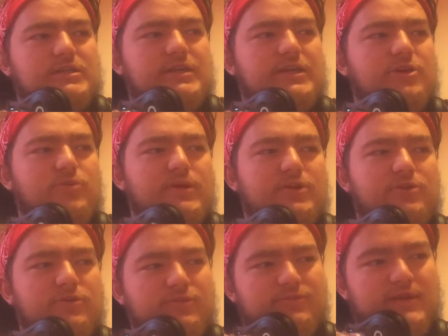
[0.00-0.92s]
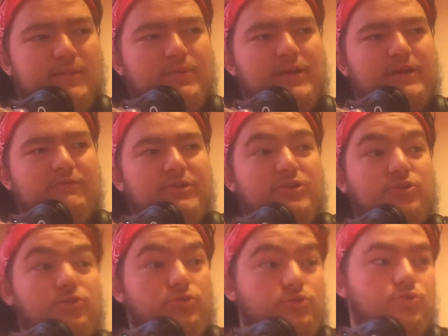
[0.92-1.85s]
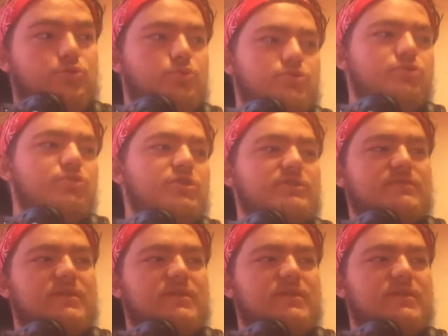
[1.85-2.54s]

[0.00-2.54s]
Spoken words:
hear about your family, and then you were talking to